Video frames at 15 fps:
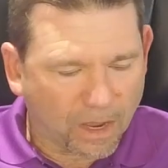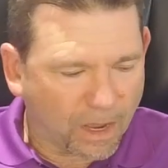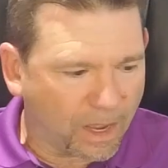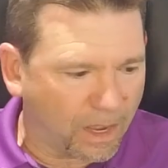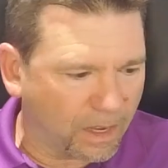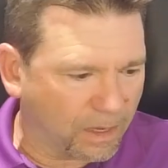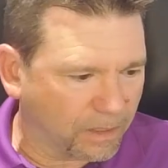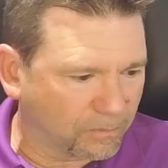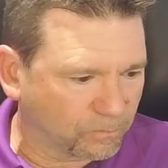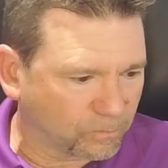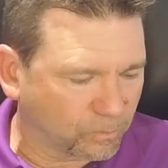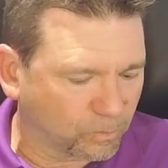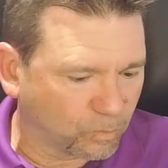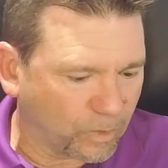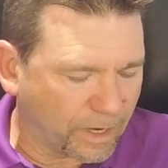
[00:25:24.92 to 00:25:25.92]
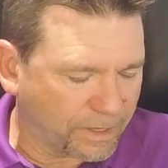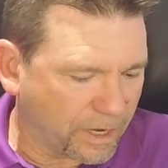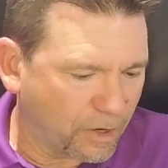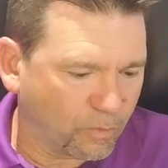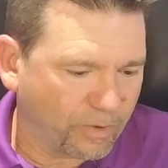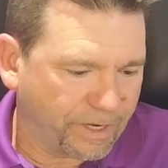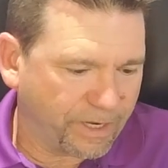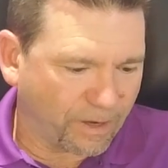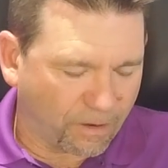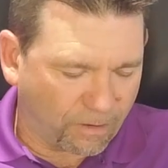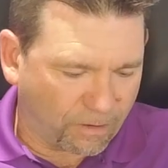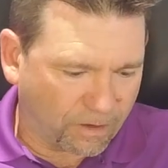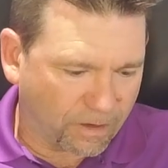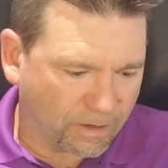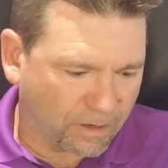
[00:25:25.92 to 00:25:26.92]
Well, I know we
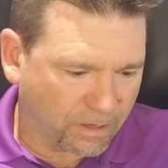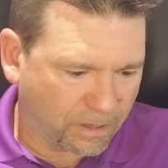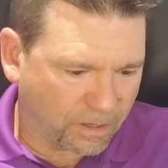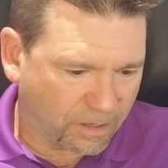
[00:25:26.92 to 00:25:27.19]
are.